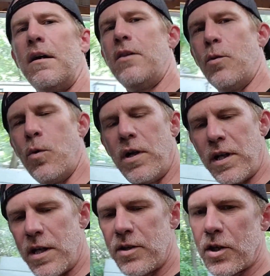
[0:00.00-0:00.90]
The one
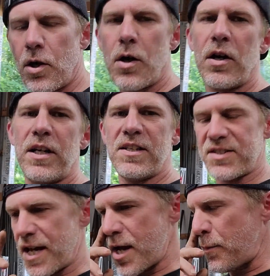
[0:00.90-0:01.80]
in the car is
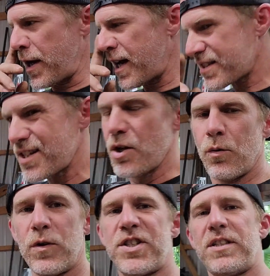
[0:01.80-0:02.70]
8 pass,
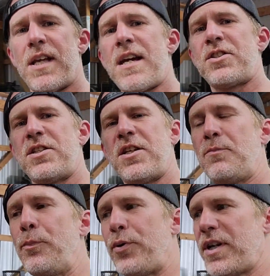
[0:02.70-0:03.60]
which it actually
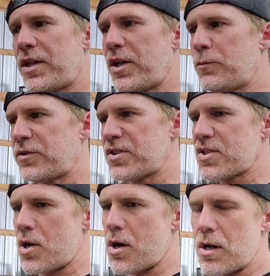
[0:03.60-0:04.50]
did pretty good with this
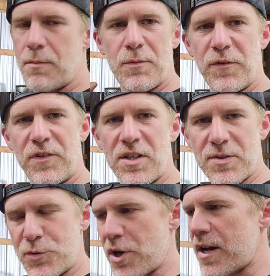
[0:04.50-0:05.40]
car. I mean, we've done some
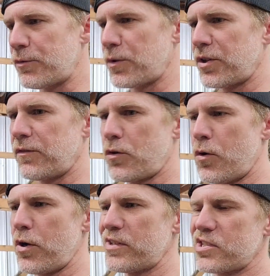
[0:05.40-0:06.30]
driving with it, of
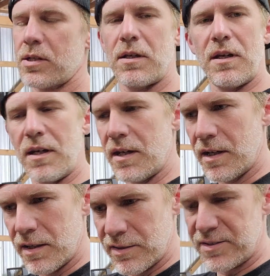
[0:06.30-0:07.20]
course.
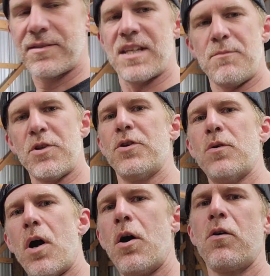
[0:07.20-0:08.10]
Seemed to
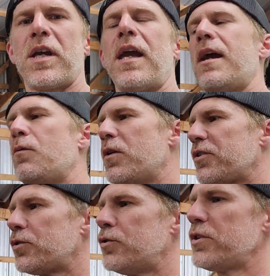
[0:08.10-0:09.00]
do okay with
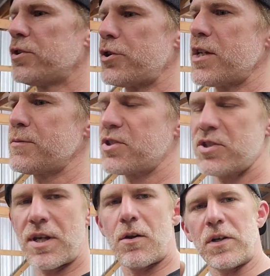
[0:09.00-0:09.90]
cooling the transmission
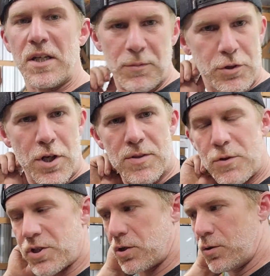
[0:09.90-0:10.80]
down or keeping the
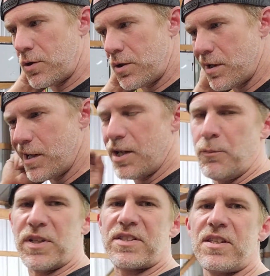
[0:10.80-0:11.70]
transmission cool.
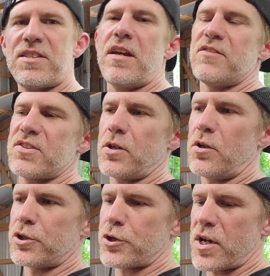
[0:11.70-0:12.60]
But since I've installed
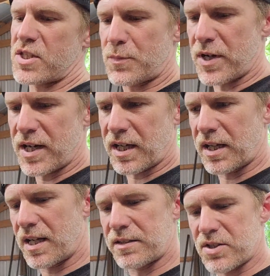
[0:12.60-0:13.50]
the trans brake and
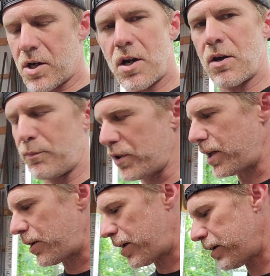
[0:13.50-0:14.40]
had this car out playing
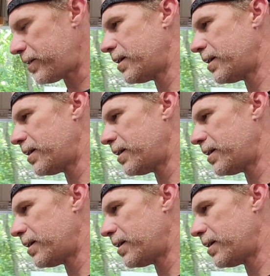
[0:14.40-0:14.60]
around,